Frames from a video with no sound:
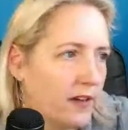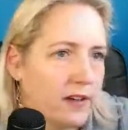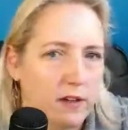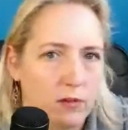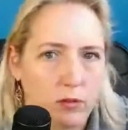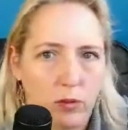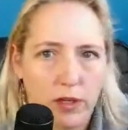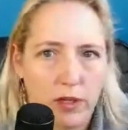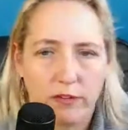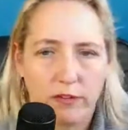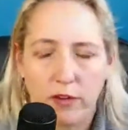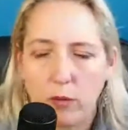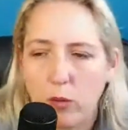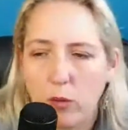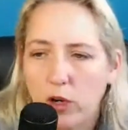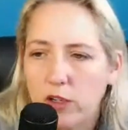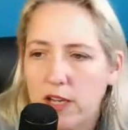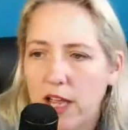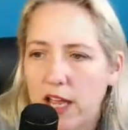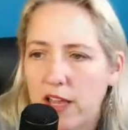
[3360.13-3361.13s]
designed it,
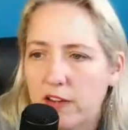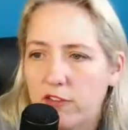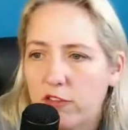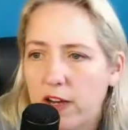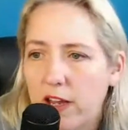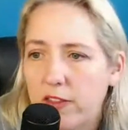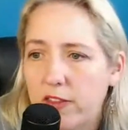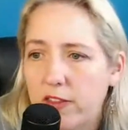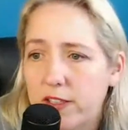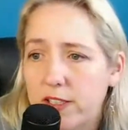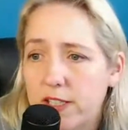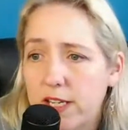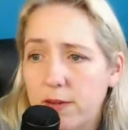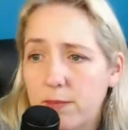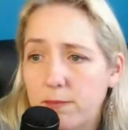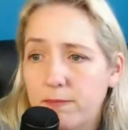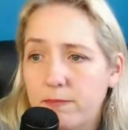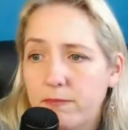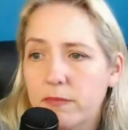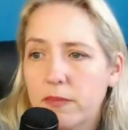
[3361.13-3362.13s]
whatever, led the
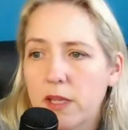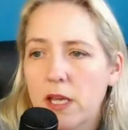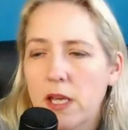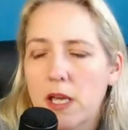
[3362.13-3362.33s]
team.